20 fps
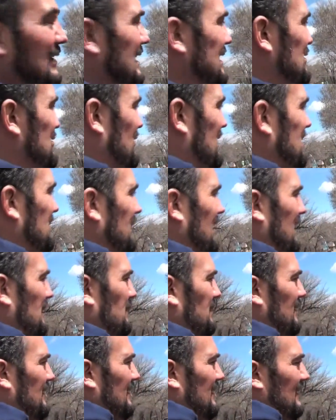you can dream up.
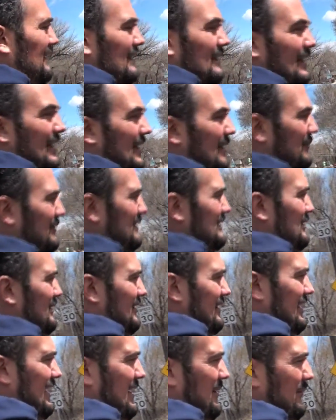We're doing
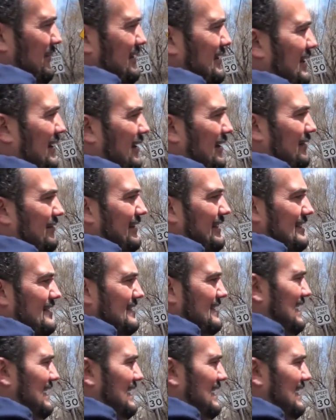a lot with carvings